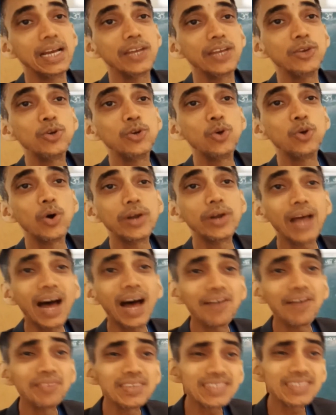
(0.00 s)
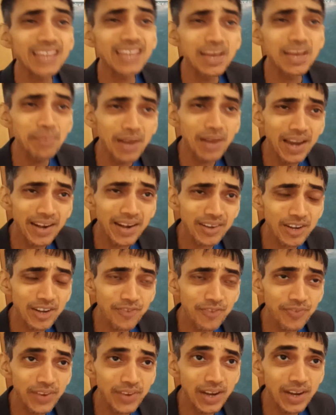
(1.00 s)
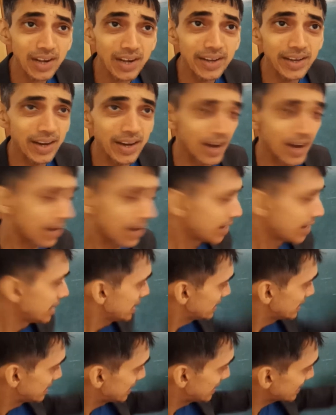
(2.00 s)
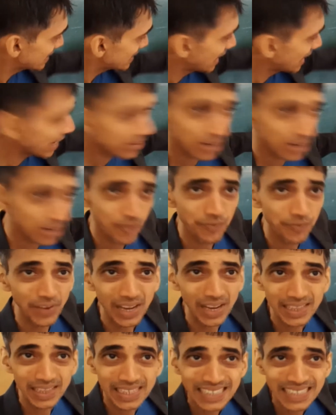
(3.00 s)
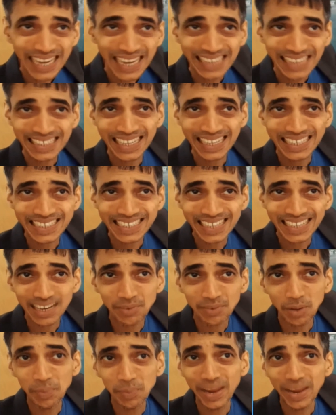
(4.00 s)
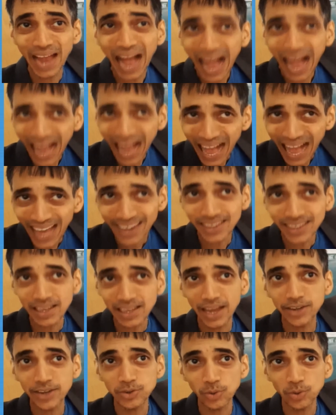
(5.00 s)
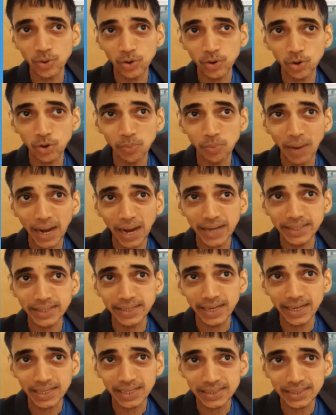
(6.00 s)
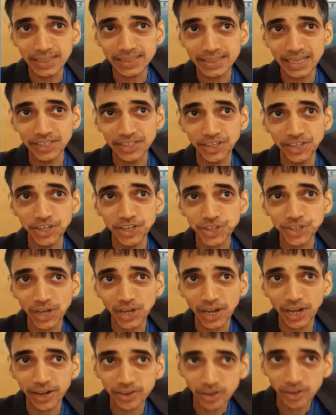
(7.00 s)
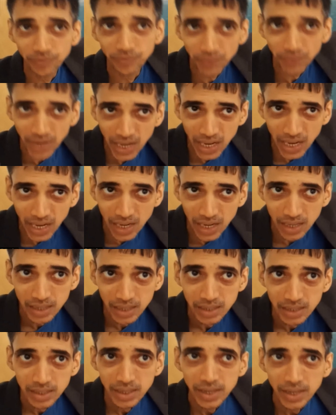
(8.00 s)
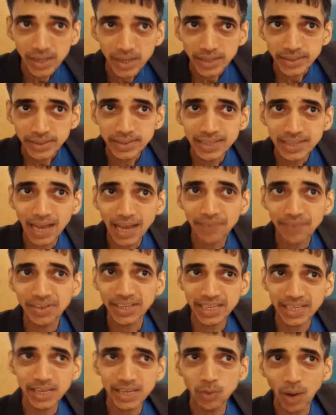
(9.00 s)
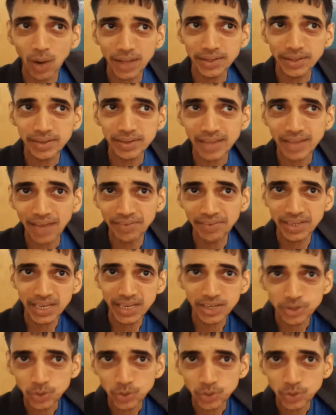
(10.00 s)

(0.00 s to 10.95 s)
you don't have the same electric field here. This electric field, the tangential, will be annulled, I told you, by the other tangential electric field. This is having E1, this is having E2.